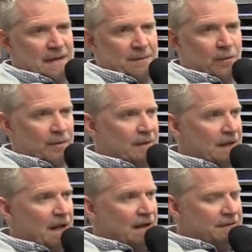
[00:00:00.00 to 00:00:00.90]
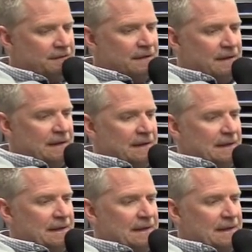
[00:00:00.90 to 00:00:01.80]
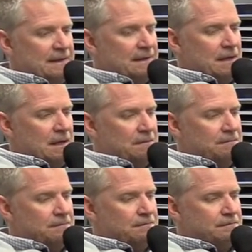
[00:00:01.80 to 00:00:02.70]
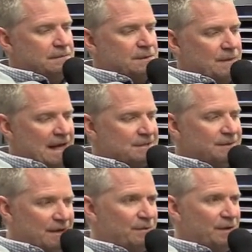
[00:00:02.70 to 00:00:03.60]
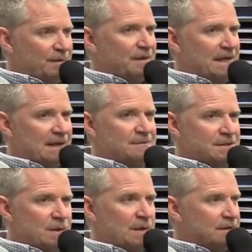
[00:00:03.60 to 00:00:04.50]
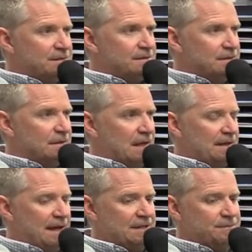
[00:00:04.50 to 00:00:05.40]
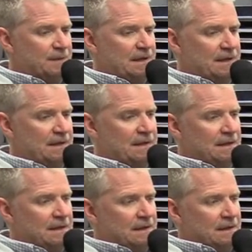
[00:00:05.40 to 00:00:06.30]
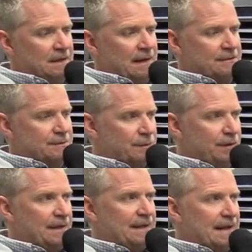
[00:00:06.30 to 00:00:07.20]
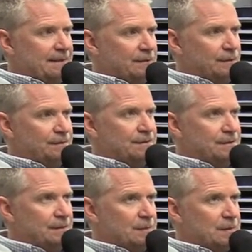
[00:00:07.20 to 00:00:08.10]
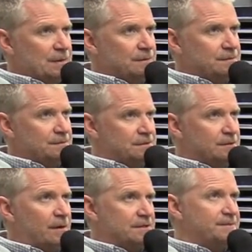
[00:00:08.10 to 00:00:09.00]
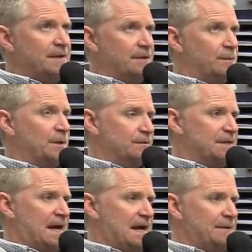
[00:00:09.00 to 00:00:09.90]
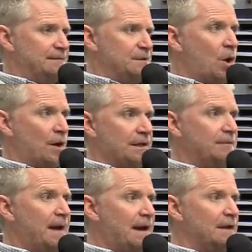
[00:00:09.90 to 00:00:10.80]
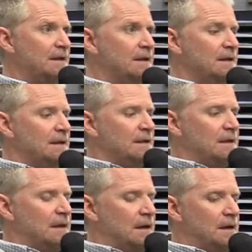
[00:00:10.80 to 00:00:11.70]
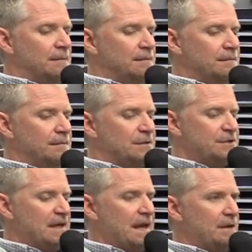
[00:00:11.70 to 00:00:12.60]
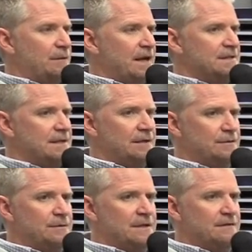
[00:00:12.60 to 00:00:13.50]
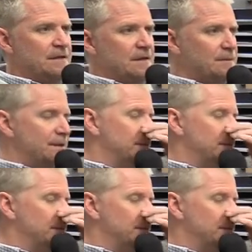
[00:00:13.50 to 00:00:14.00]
that point in my life. So that's when it really became serious. And that's when I was really able to start spending real time talking about it. But you can't race and do TV.